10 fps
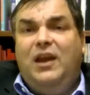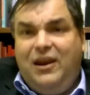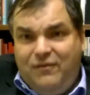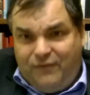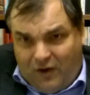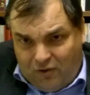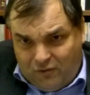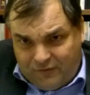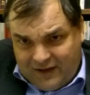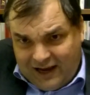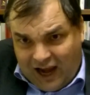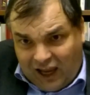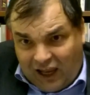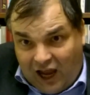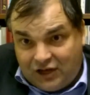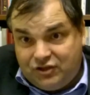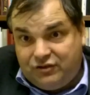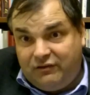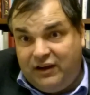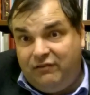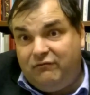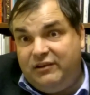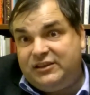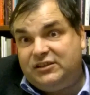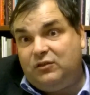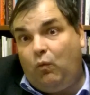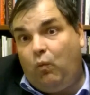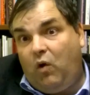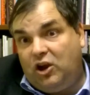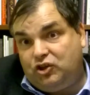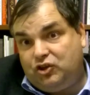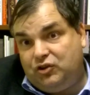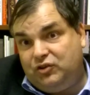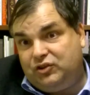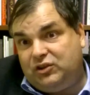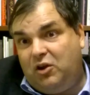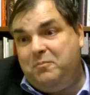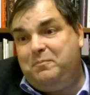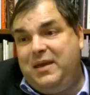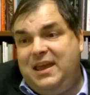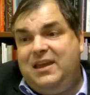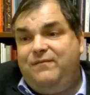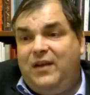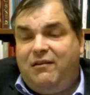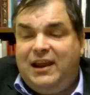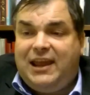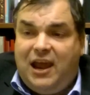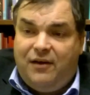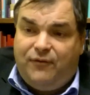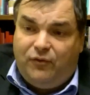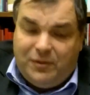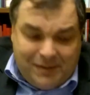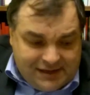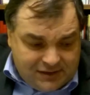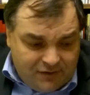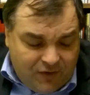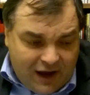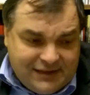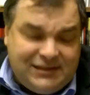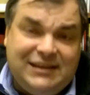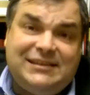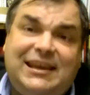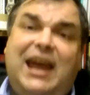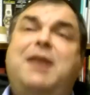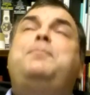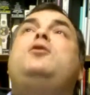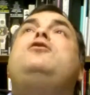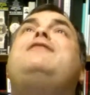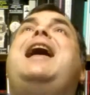involving luxury wrist watches. So be very careful. The best advice is keep her